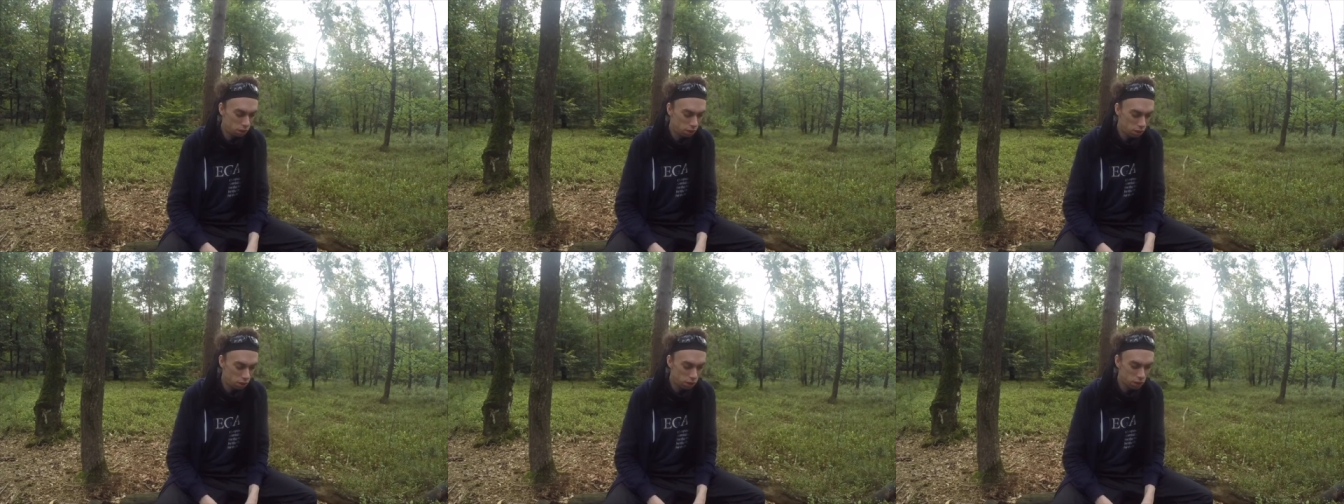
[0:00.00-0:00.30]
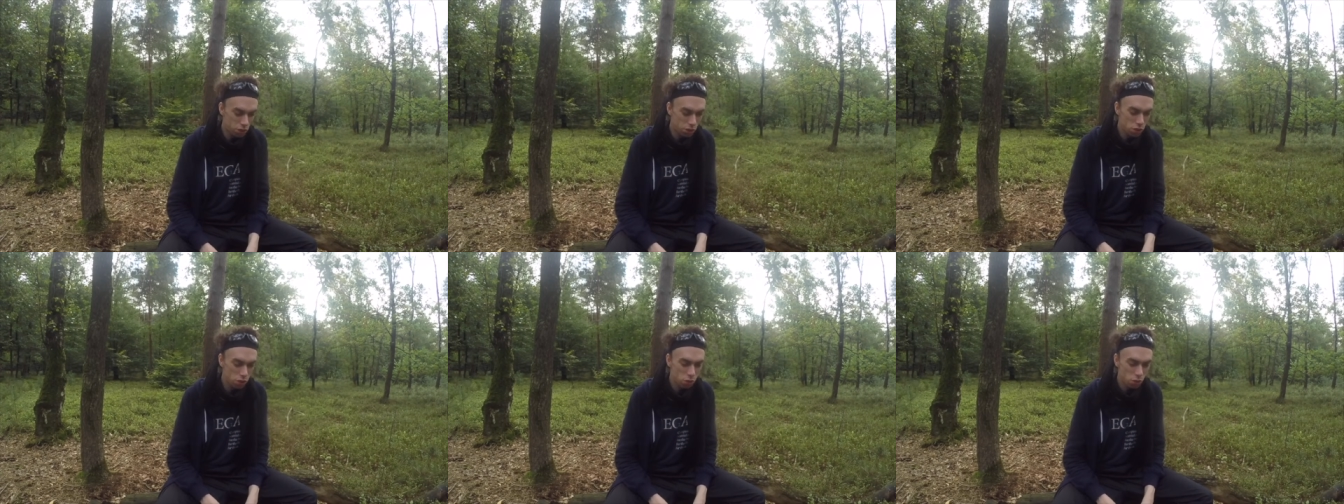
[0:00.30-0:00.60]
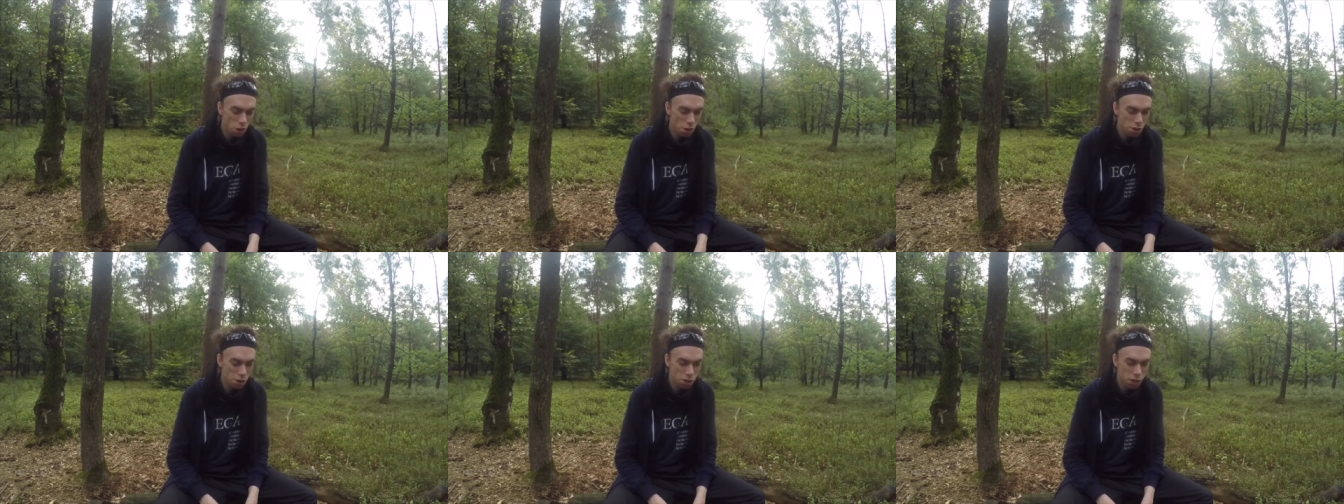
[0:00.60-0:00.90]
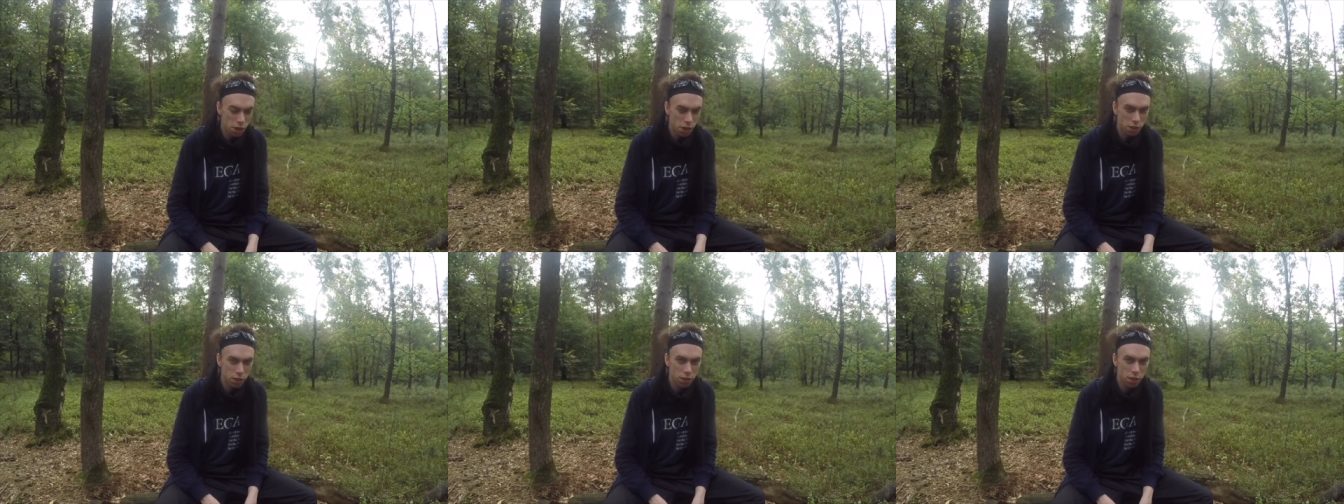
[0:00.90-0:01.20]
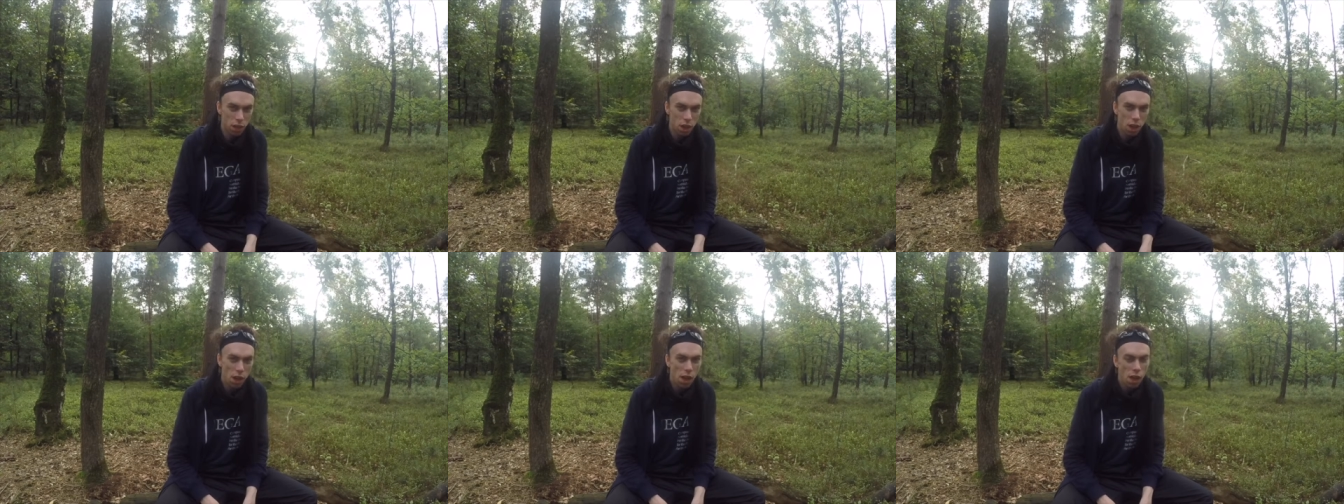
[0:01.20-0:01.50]
hard to understand
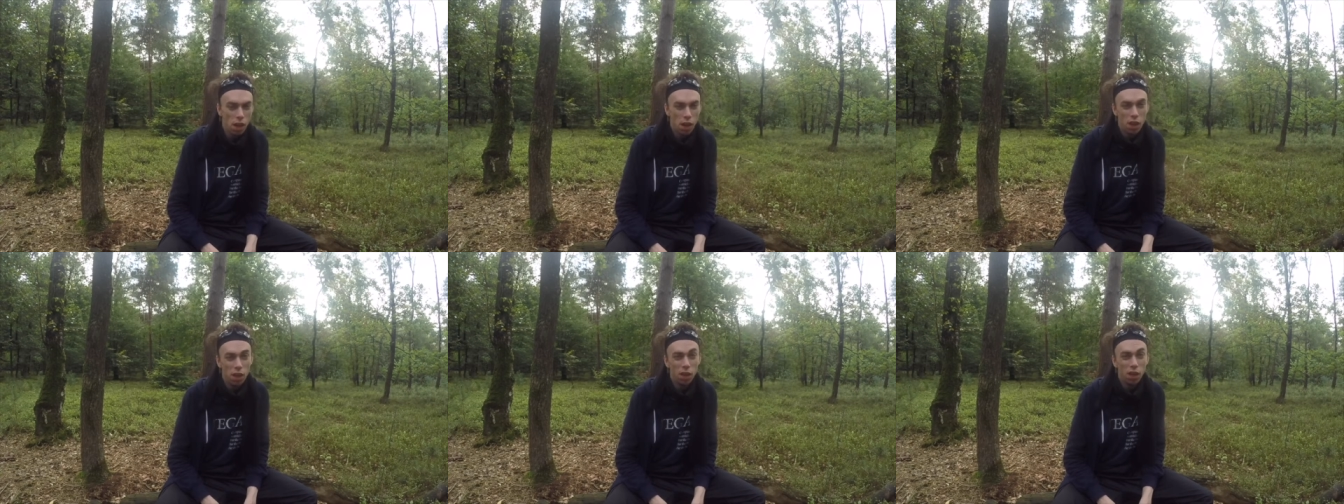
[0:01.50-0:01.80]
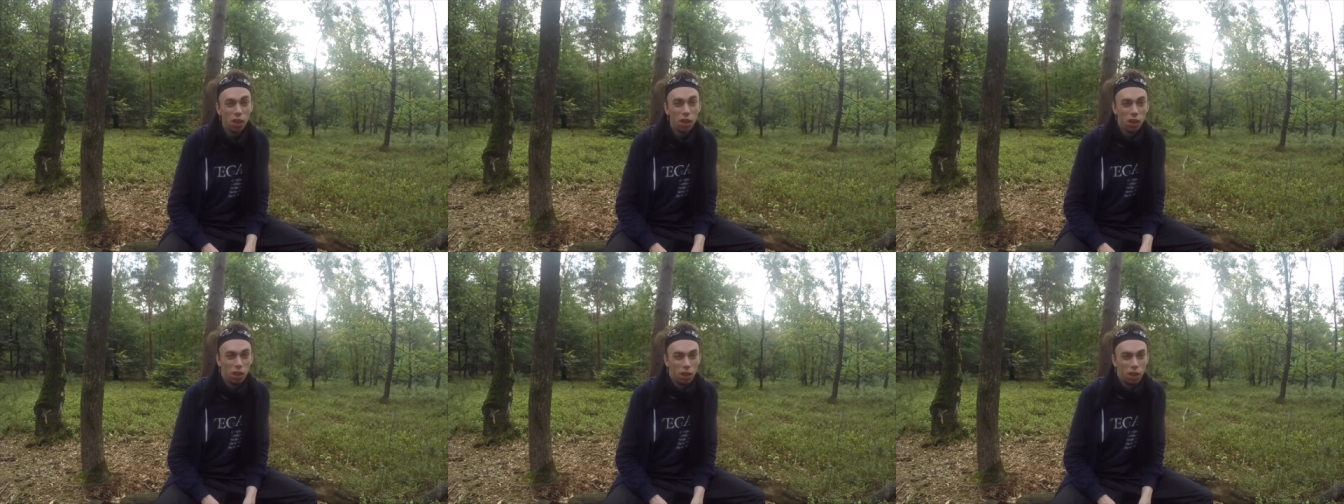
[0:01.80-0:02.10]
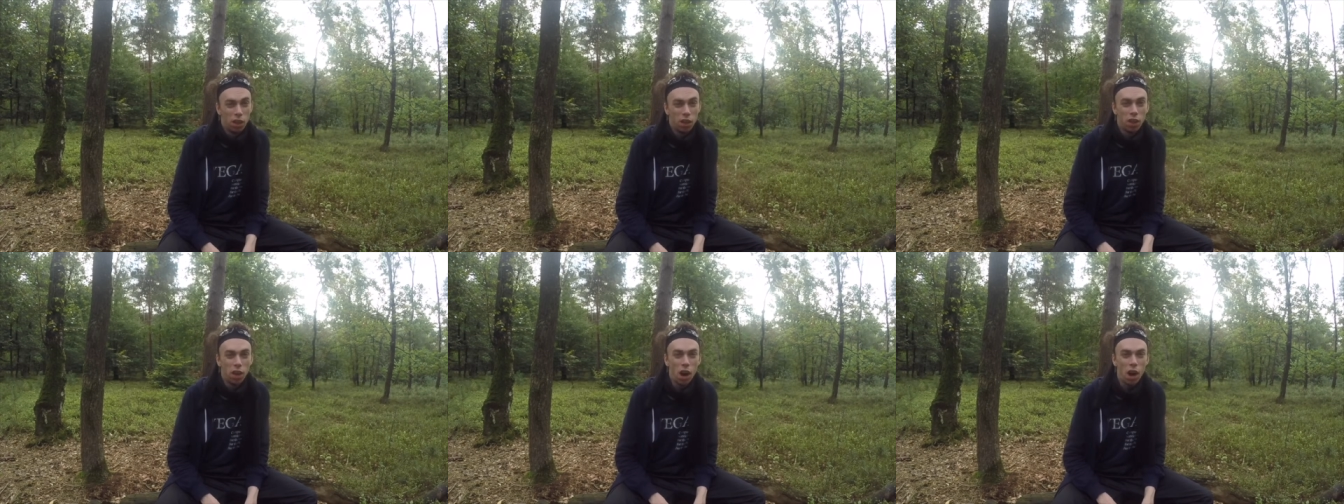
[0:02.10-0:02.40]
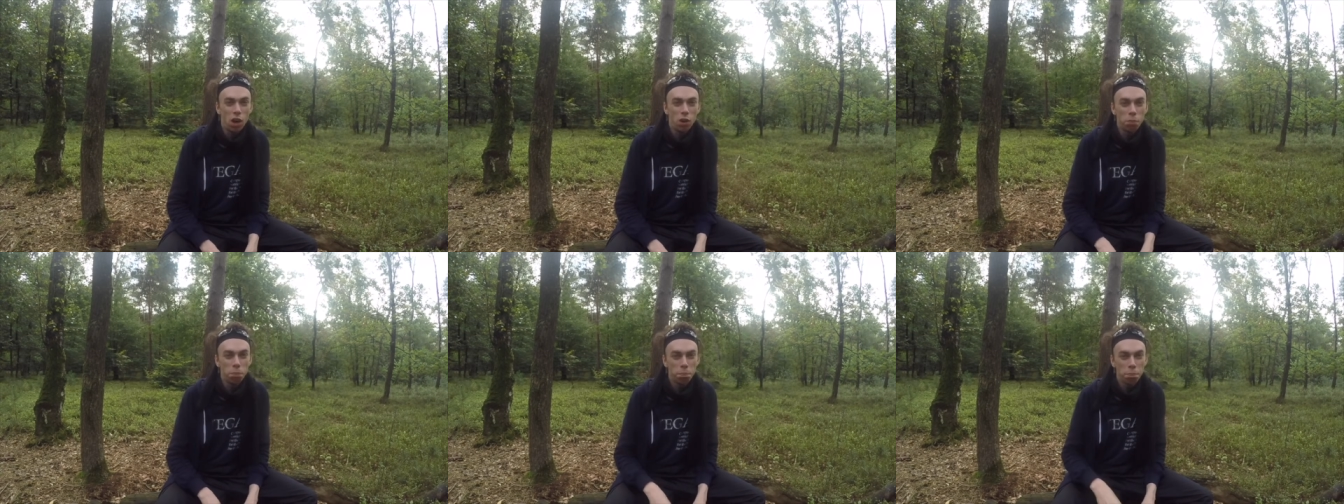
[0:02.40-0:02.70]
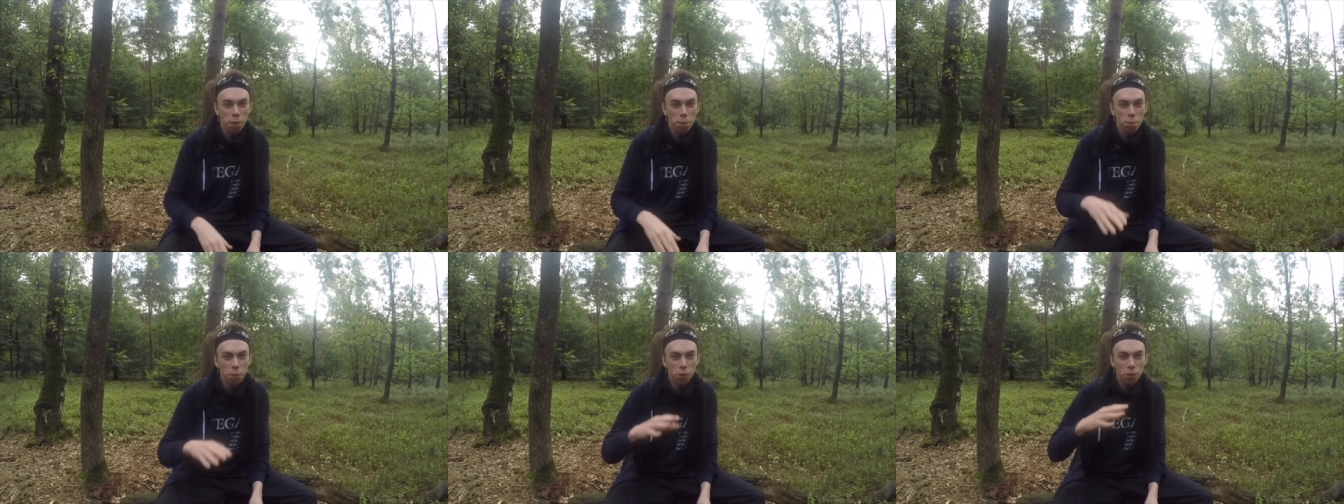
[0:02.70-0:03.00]
uh, how
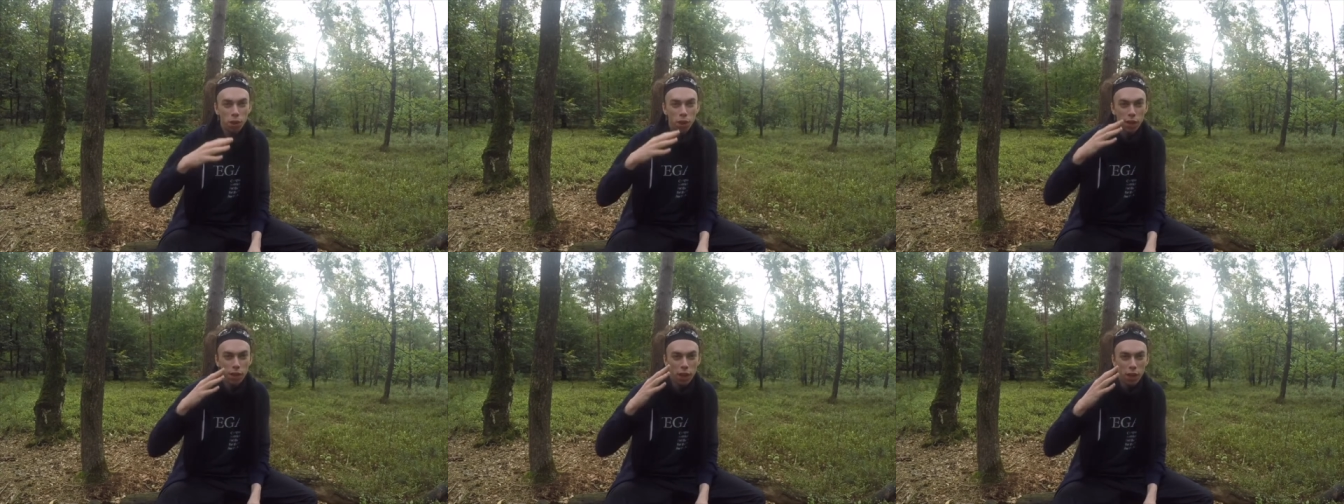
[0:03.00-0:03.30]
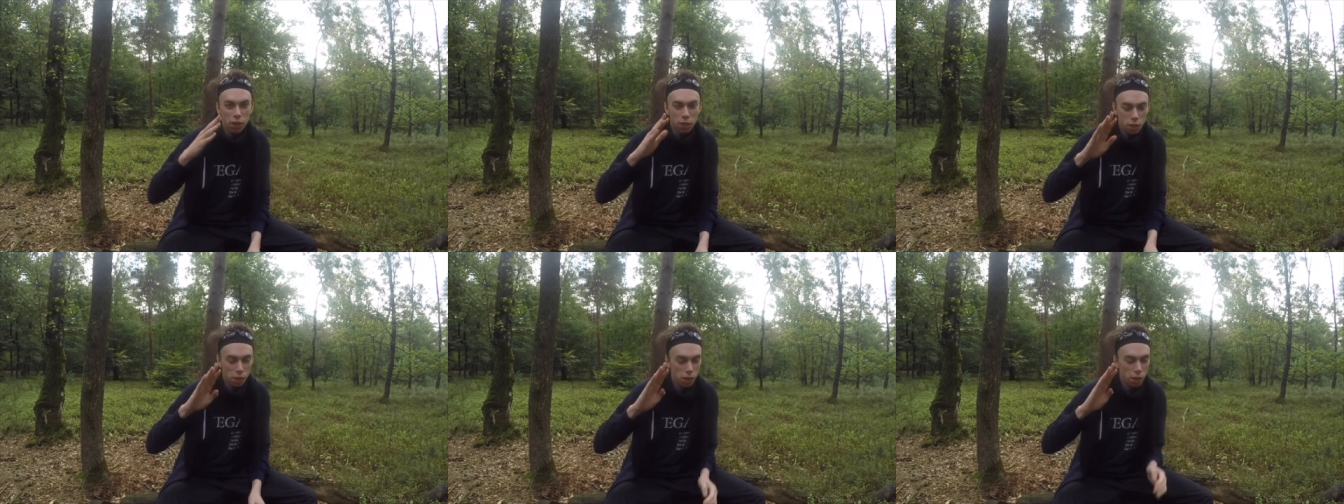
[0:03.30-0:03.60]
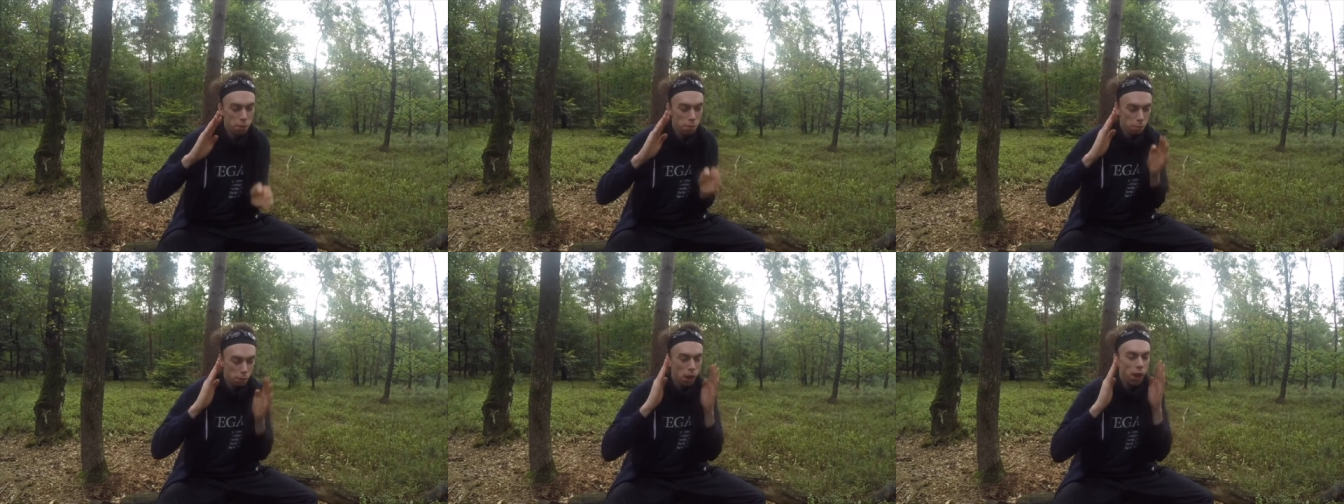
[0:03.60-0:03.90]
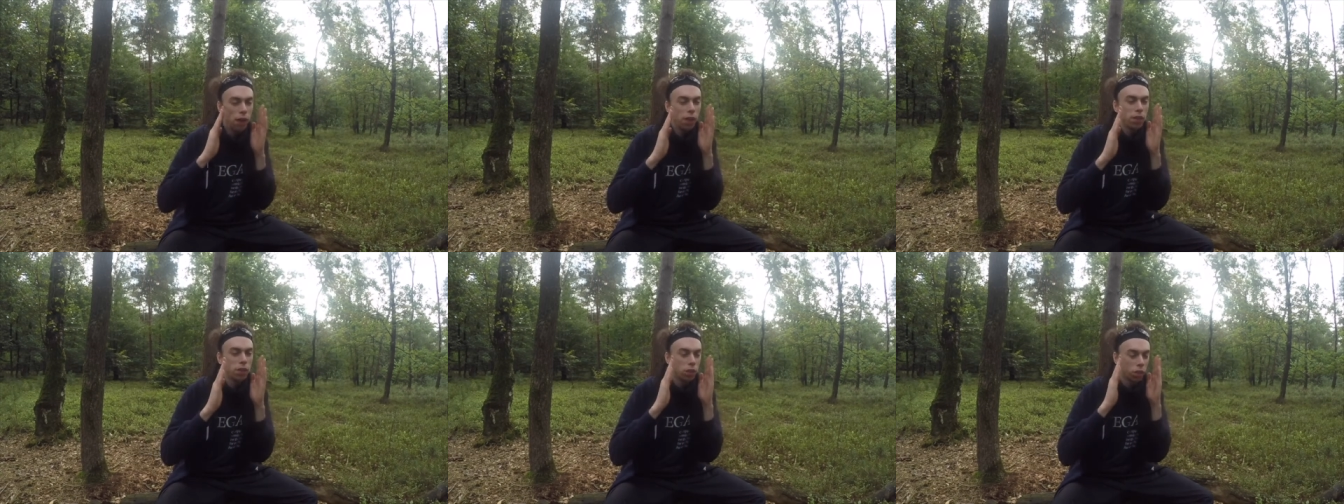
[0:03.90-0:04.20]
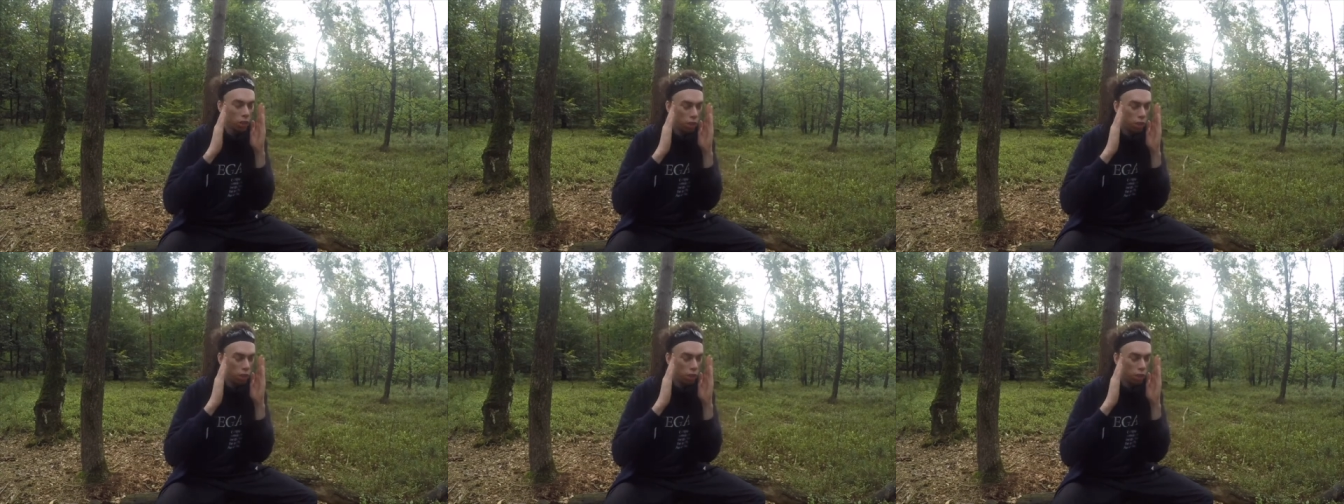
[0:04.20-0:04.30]
people can actually blind or